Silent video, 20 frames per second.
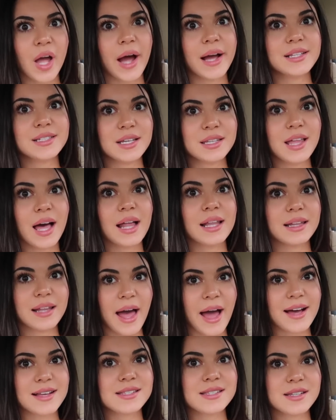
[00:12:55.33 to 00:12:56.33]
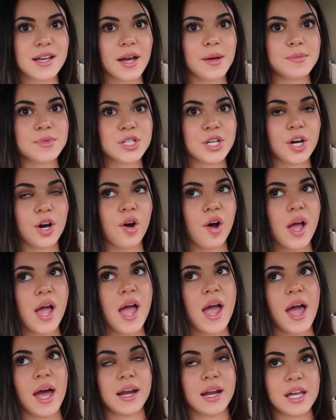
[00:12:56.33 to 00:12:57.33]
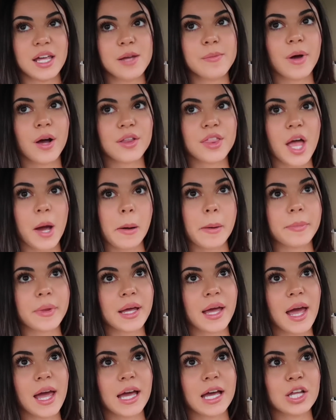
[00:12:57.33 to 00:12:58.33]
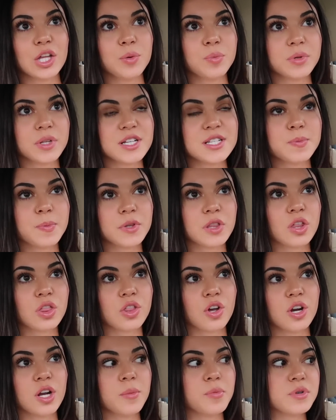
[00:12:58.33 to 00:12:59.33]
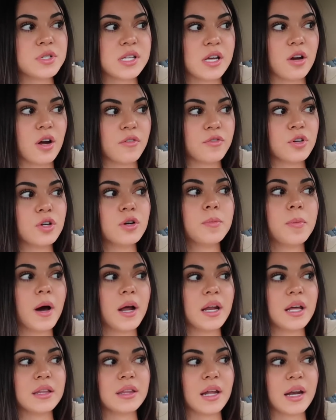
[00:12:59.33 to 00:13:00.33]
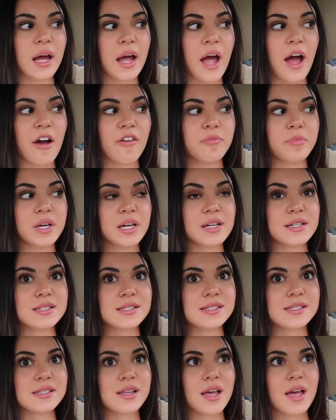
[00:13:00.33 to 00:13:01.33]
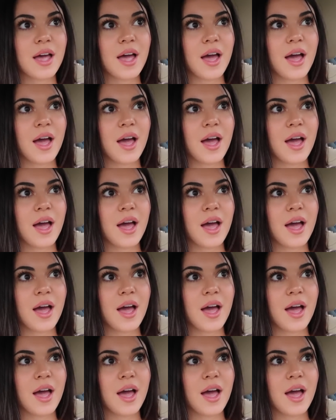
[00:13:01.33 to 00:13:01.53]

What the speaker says: I did that last time too. And I emailed them. I'm like, hey, can you please put the 30% off coupon in that I have, because